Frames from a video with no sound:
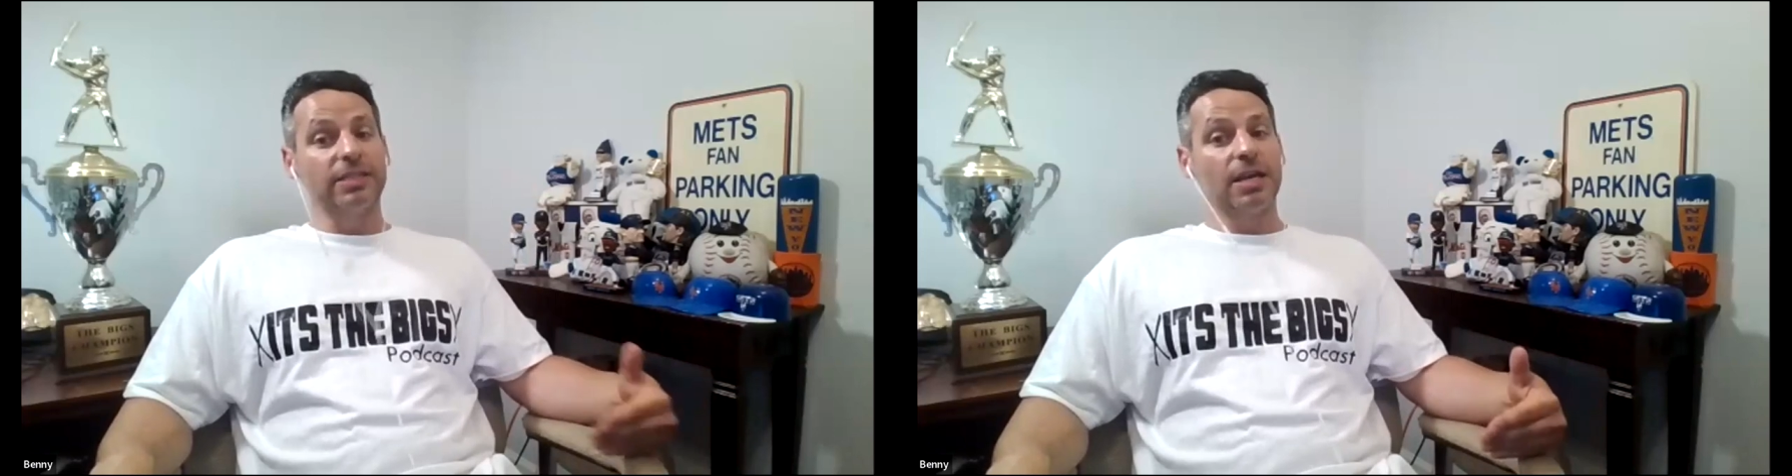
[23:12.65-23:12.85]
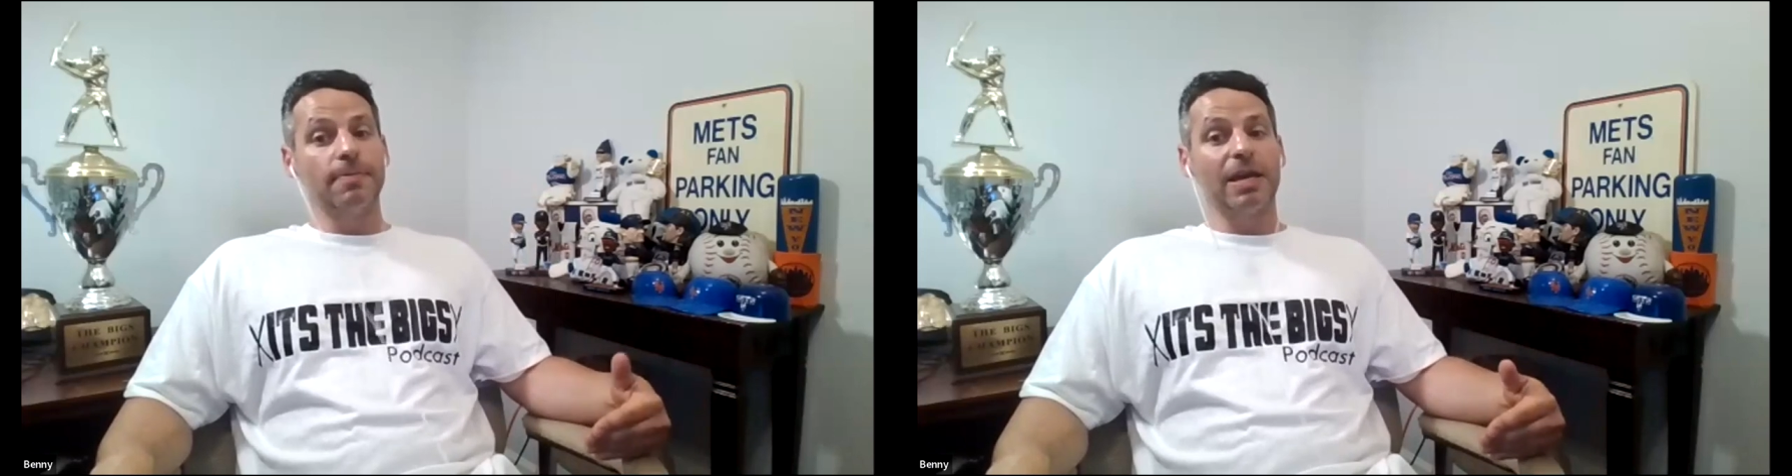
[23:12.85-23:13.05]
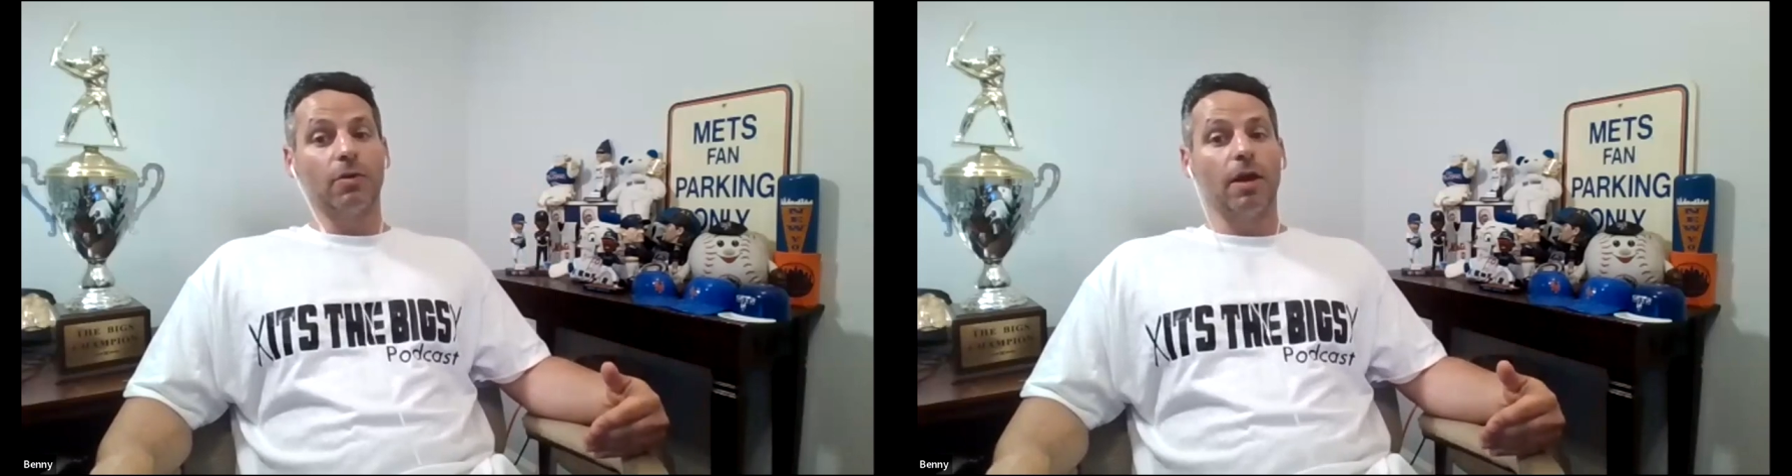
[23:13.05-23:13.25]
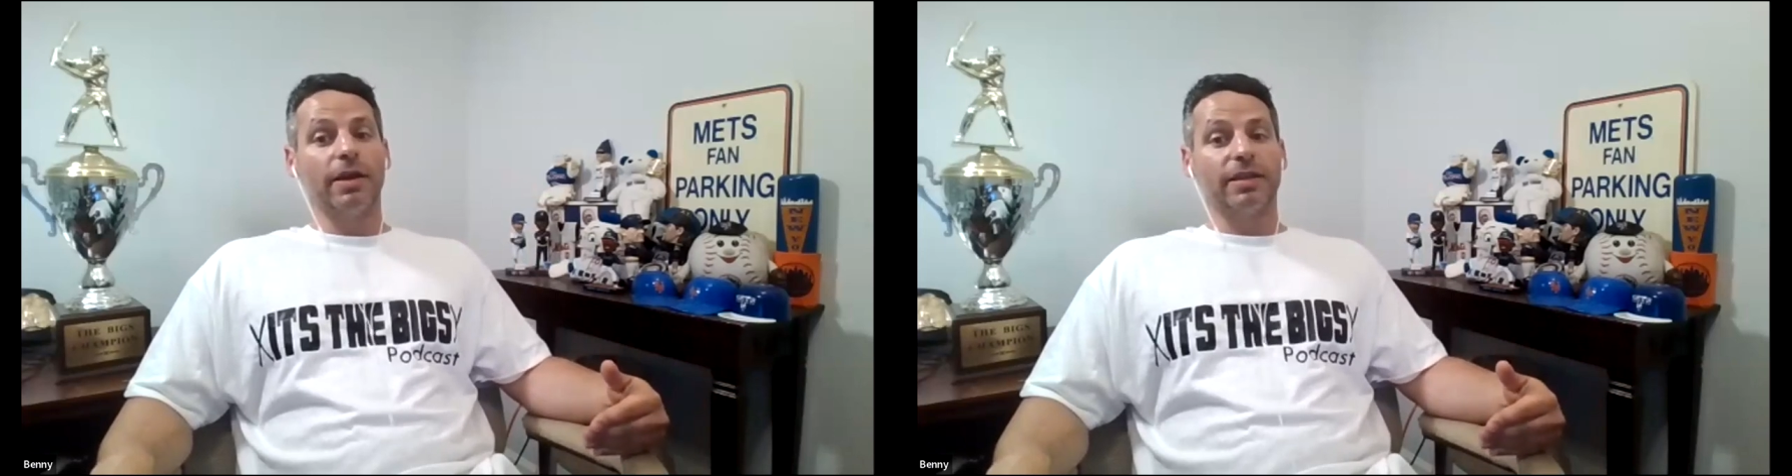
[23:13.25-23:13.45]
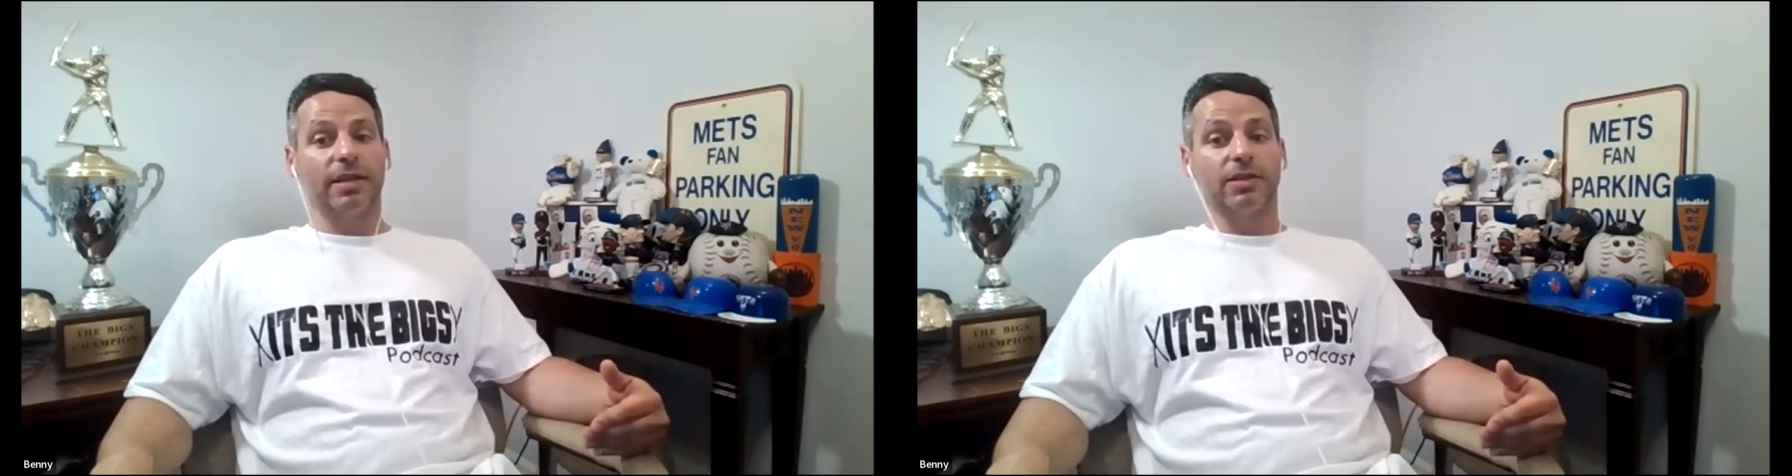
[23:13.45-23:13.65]
he's going to make a
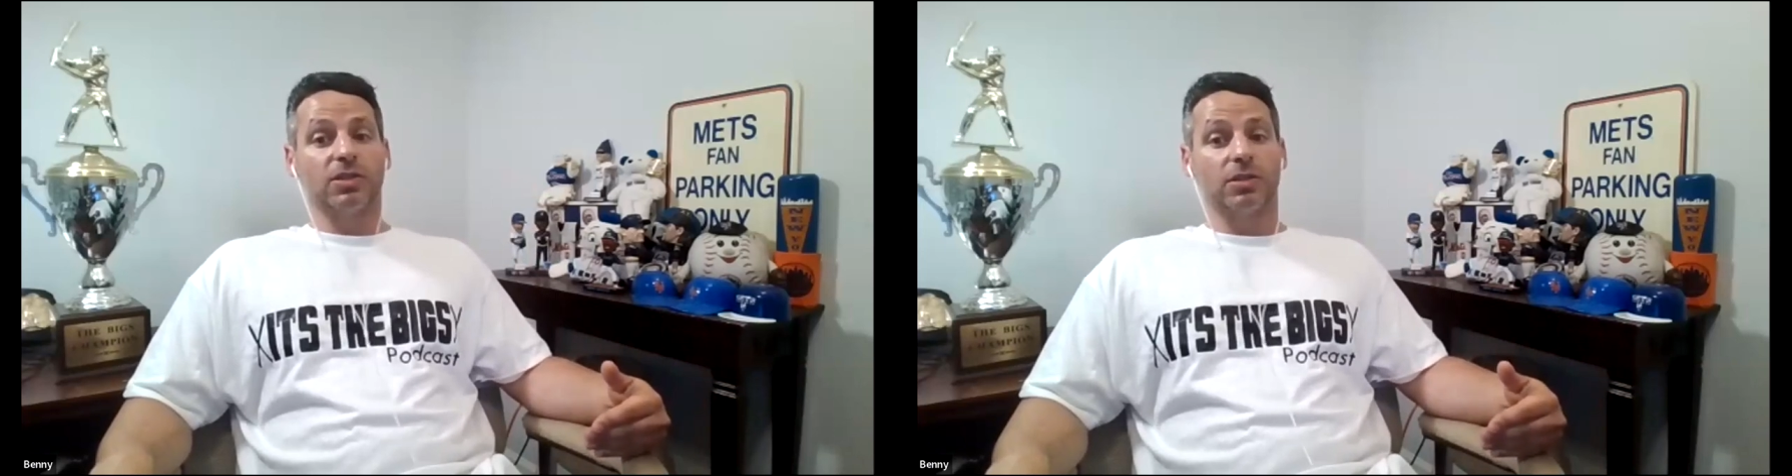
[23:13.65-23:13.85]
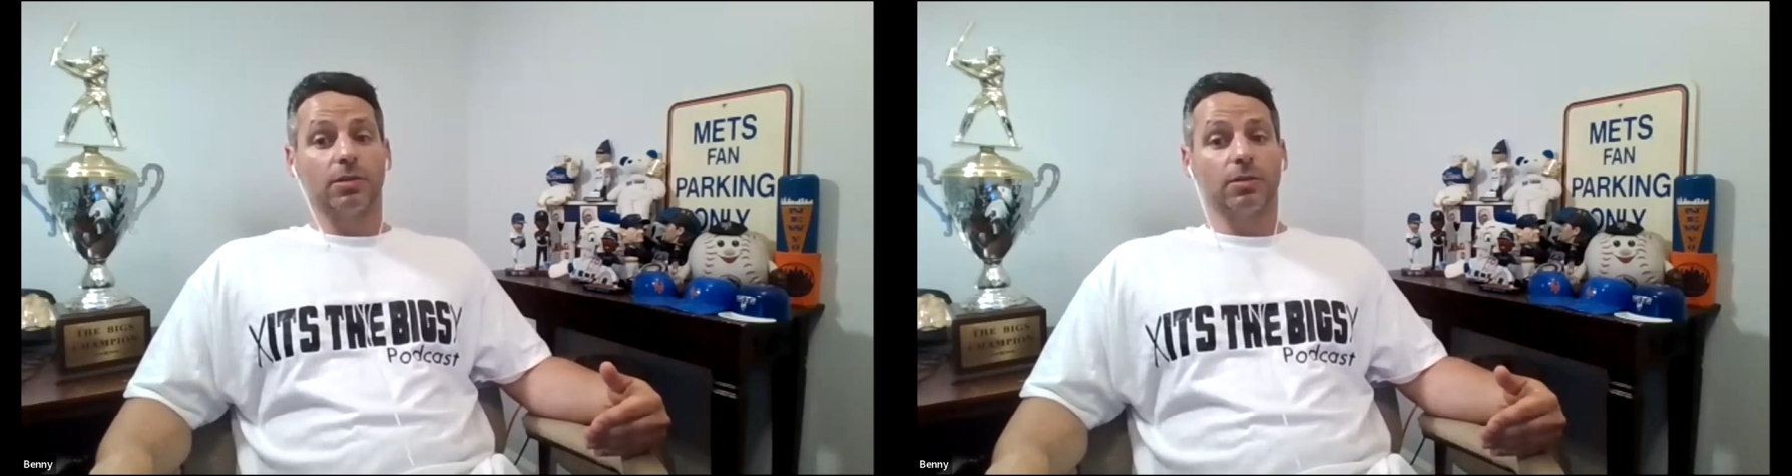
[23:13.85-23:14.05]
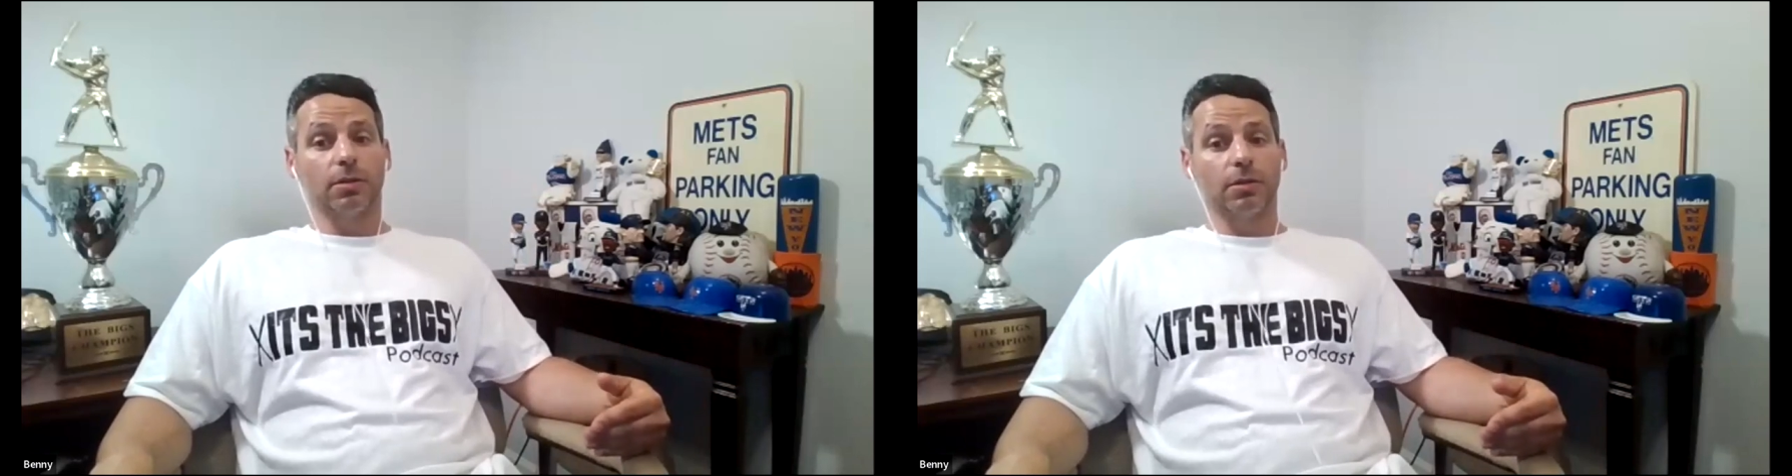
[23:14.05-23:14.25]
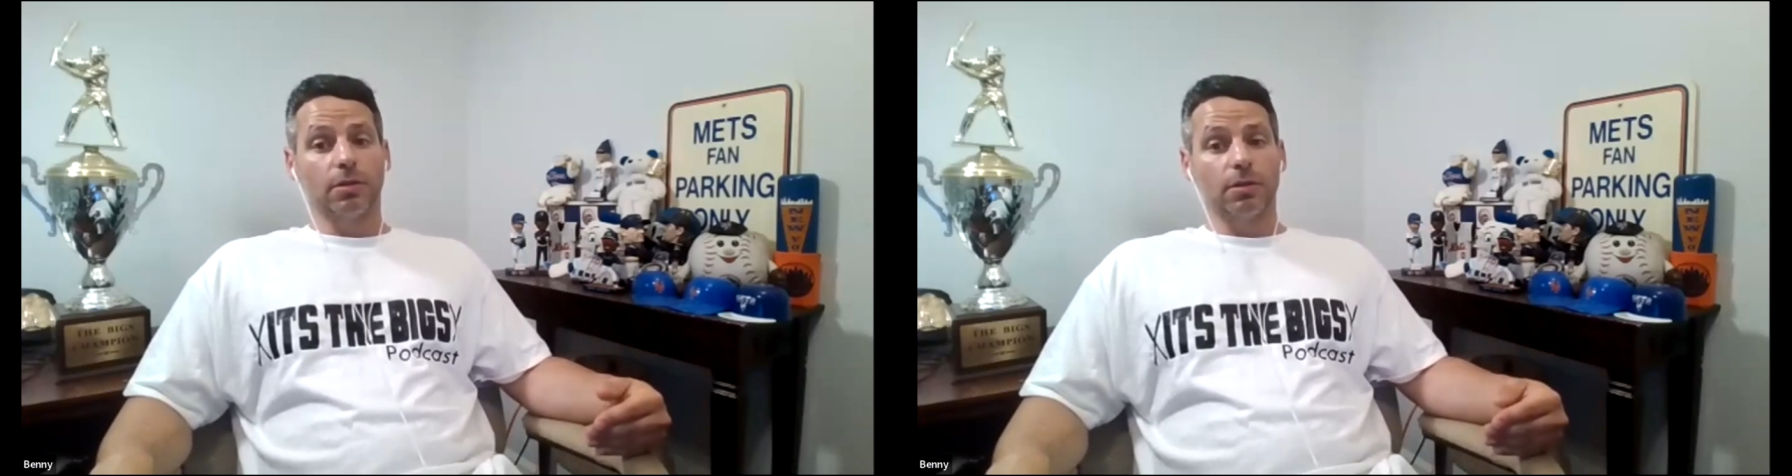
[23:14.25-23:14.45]
run at this.